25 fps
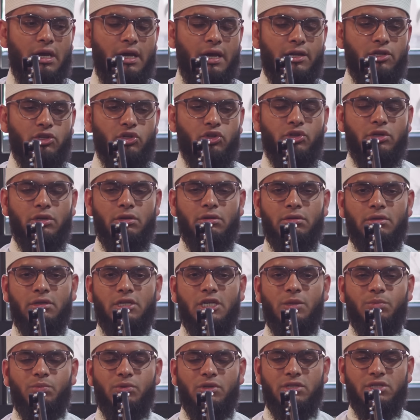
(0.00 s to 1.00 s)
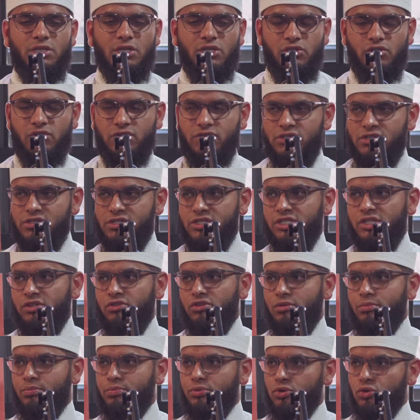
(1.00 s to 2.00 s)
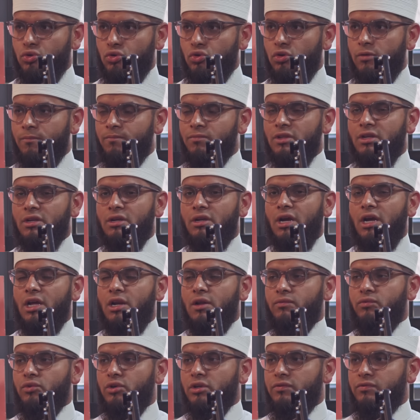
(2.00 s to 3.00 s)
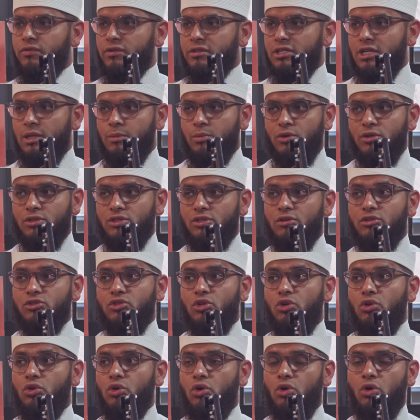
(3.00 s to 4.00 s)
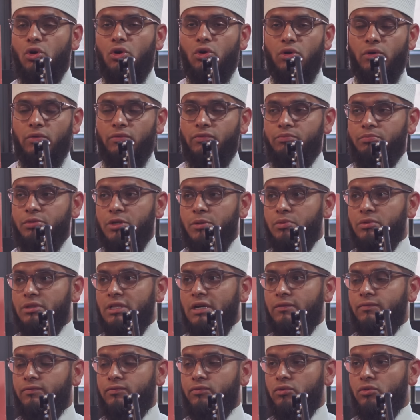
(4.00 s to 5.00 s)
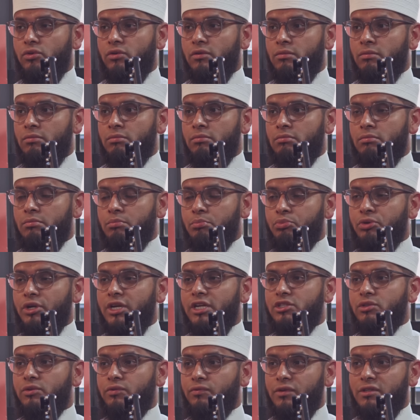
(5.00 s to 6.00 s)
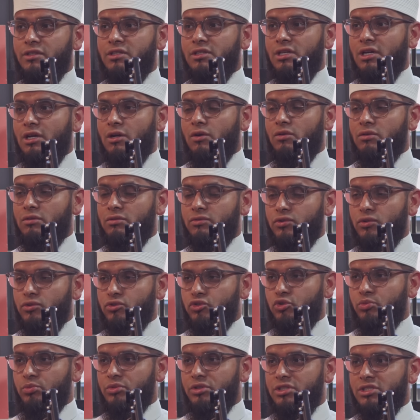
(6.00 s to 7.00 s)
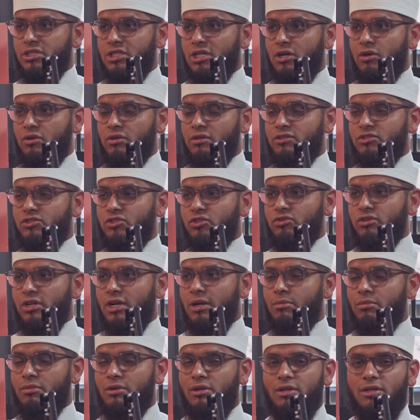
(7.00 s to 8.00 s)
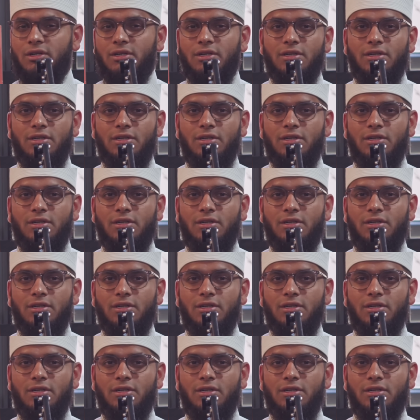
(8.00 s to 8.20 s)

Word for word: and you can keep your intentions sincere and pure and avoid fitna, because there is a lot of people that fall prey to fitna on social media, on Instagram,